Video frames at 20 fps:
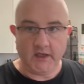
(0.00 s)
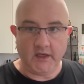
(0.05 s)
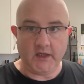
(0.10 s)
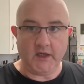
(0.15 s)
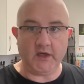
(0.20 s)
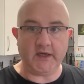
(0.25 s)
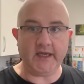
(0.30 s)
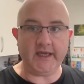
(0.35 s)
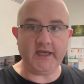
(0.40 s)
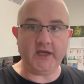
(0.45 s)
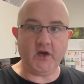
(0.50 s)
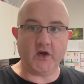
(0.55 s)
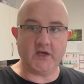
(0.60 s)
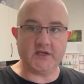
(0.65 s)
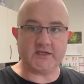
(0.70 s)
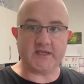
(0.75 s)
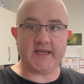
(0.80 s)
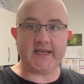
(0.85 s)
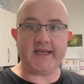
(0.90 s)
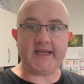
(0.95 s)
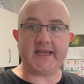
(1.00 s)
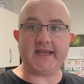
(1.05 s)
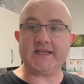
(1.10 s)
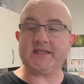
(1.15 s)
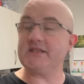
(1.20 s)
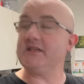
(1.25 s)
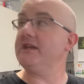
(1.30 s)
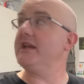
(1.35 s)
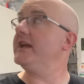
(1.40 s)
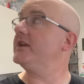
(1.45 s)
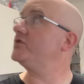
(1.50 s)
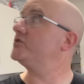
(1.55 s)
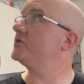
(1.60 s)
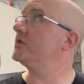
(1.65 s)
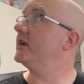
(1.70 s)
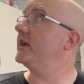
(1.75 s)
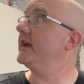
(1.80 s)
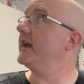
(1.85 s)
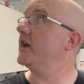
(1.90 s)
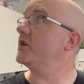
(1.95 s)
Okay guys, it is
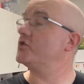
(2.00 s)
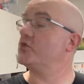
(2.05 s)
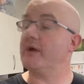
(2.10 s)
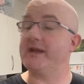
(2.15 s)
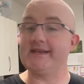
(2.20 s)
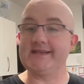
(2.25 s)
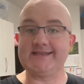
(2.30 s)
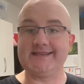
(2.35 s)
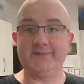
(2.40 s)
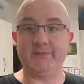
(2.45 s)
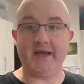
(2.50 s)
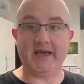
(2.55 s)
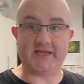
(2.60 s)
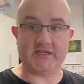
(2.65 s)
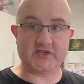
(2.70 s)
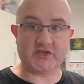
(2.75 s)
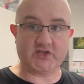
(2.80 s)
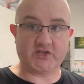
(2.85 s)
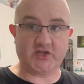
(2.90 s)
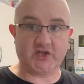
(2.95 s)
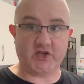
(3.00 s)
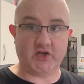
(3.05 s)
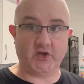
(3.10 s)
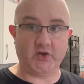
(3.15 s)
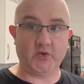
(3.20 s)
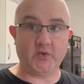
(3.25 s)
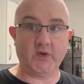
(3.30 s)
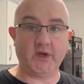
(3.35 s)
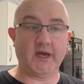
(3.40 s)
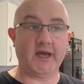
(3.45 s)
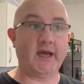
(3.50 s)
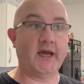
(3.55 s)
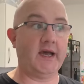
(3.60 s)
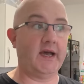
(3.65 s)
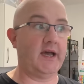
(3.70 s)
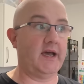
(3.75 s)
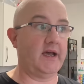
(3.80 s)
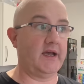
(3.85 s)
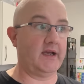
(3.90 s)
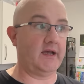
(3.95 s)
literally 20 past two.
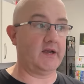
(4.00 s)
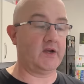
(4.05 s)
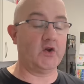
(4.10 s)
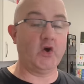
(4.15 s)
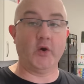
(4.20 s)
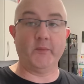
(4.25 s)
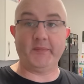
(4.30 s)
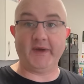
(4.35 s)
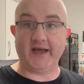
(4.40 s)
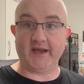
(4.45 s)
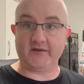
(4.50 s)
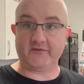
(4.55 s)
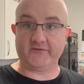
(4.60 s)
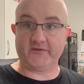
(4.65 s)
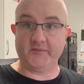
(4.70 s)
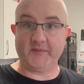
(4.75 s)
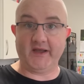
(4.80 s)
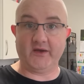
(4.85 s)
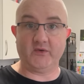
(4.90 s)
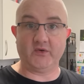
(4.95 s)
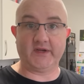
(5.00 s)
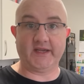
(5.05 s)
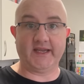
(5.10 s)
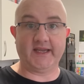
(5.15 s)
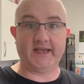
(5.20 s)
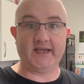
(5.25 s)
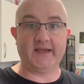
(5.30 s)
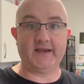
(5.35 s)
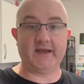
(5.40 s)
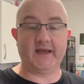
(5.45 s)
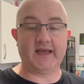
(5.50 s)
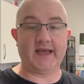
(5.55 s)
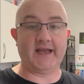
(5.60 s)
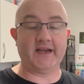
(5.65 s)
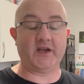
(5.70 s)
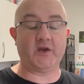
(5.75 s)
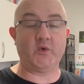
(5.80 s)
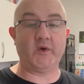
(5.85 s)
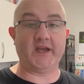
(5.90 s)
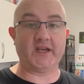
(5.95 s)
Got back from Elgin,
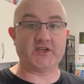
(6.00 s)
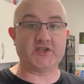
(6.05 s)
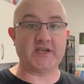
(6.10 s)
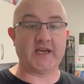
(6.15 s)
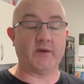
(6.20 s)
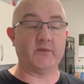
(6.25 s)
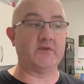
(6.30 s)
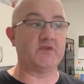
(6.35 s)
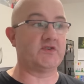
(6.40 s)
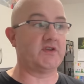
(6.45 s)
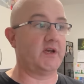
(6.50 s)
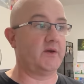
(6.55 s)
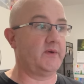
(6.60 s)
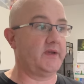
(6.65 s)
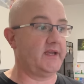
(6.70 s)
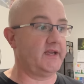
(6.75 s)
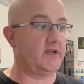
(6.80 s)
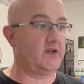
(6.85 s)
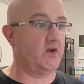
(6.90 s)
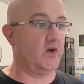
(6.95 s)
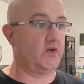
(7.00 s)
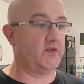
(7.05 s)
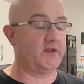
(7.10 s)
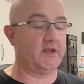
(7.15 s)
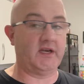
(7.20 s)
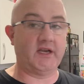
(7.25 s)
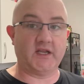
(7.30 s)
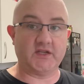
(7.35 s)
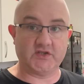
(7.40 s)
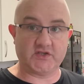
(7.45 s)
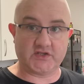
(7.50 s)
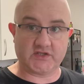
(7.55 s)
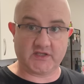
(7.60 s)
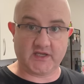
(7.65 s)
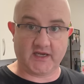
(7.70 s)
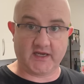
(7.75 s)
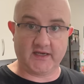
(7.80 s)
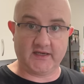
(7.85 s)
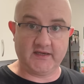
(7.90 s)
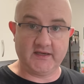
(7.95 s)
had a quick chat with Zoe, got the lunch
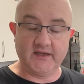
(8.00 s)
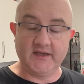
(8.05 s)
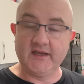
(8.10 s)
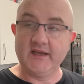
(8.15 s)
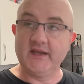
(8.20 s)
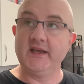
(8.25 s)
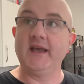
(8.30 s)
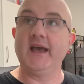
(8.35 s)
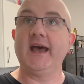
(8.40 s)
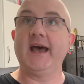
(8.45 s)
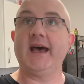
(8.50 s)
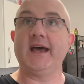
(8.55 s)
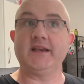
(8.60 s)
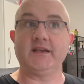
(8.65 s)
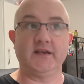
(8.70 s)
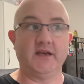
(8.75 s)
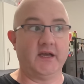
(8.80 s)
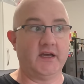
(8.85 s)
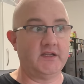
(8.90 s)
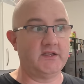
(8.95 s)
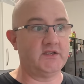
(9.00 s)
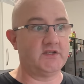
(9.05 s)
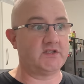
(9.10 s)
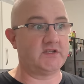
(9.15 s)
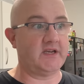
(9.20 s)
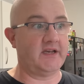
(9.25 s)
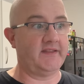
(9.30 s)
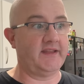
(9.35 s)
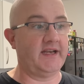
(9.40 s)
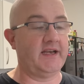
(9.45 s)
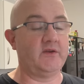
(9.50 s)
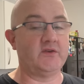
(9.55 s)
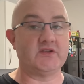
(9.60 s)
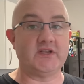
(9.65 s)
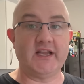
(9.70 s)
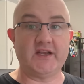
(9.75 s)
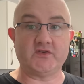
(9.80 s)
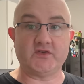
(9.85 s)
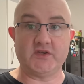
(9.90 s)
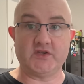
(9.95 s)
done. Had lunch, and then it was
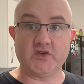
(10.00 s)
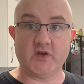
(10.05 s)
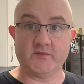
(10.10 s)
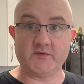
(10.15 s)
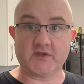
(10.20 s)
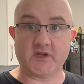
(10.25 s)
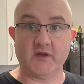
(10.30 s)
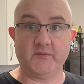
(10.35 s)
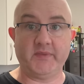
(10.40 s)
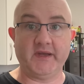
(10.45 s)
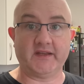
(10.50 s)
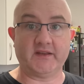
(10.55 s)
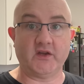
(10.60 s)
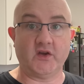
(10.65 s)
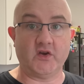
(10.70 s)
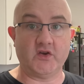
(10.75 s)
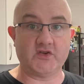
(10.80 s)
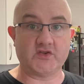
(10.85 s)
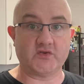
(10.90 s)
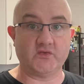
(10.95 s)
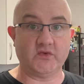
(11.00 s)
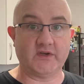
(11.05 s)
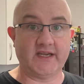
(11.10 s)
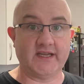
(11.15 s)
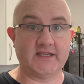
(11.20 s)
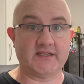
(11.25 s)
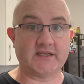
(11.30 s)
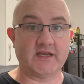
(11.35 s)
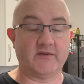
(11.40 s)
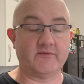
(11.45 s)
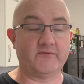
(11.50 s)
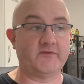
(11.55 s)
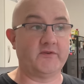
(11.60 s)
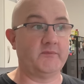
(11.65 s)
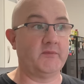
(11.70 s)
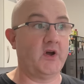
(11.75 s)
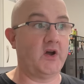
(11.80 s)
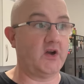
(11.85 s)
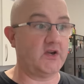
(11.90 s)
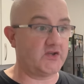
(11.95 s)
literally time to go and pick the high school kids up
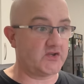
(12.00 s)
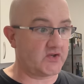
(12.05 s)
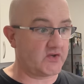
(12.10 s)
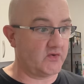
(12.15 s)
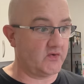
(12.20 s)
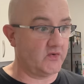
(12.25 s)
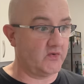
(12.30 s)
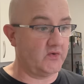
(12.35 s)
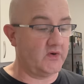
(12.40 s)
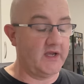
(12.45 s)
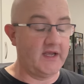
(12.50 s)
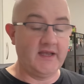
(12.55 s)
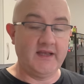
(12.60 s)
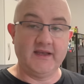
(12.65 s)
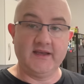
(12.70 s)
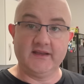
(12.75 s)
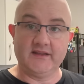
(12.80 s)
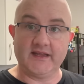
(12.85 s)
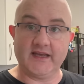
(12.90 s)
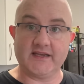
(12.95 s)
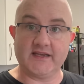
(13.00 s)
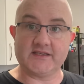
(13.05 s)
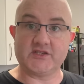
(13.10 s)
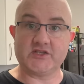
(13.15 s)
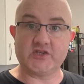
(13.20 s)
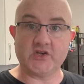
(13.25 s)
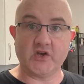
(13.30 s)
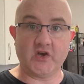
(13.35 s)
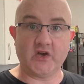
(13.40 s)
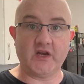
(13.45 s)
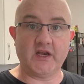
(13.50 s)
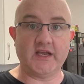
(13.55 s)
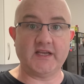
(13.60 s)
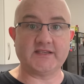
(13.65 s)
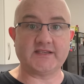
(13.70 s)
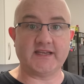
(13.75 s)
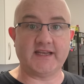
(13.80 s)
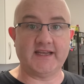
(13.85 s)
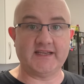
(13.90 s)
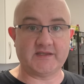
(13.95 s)
from high school. That's
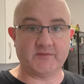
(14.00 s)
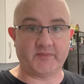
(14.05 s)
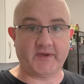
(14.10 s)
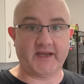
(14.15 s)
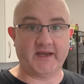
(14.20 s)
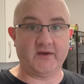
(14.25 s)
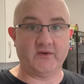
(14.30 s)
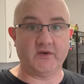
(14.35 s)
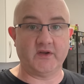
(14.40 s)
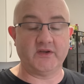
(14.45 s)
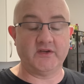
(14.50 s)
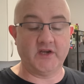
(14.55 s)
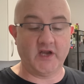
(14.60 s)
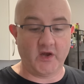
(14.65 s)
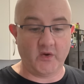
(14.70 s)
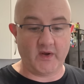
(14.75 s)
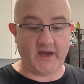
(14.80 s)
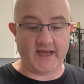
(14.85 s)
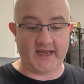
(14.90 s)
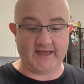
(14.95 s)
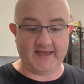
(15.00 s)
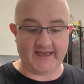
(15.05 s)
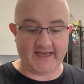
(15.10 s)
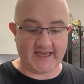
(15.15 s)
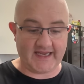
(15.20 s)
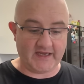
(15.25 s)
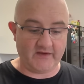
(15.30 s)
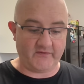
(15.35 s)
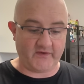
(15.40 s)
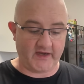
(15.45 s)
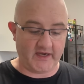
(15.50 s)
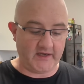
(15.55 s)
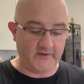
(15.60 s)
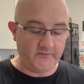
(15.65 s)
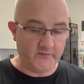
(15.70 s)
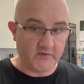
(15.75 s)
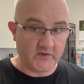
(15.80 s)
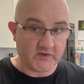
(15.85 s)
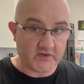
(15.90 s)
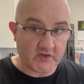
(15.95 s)
Charlotte, Isabel, Noah, and
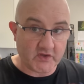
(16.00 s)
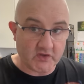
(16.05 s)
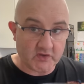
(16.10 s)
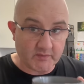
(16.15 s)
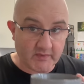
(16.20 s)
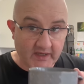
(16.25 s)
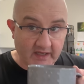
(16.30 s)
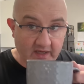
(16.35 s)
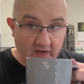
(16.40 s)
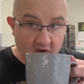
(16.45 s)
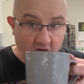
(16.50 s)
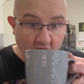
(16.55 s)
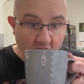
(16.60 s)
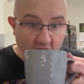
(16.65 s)
Eva. Excuse me.